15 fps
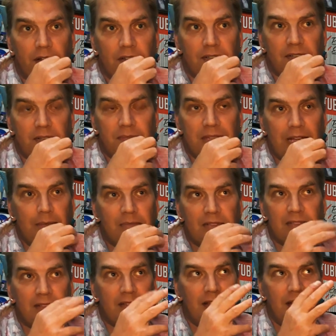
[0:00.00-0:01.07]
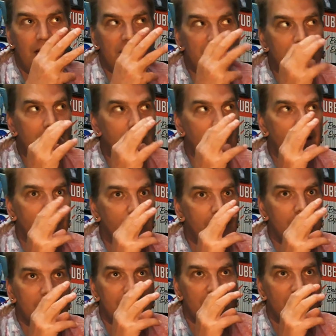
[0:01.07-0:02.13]
Because sometimes the engineering
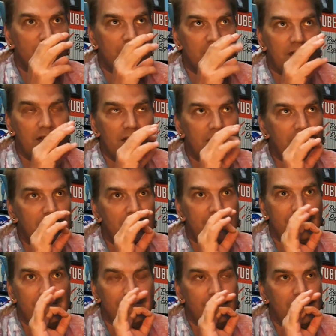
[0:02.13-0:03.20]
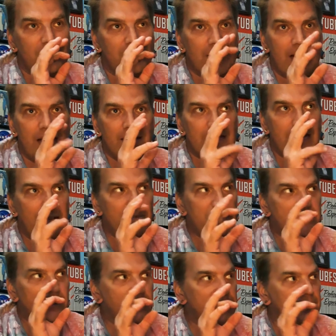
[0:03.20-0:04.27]
and stuff is just, they're not top
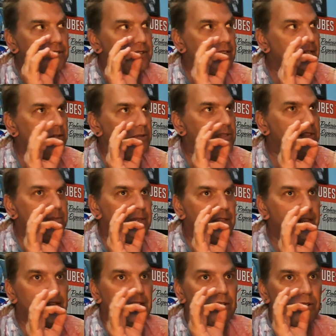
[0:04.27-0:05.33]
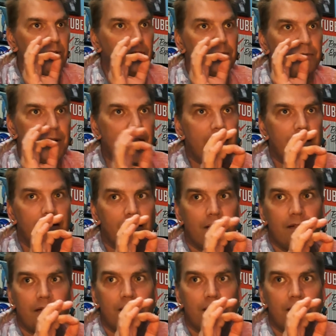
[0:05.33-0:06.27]
shelf as they used to be, like an old radio,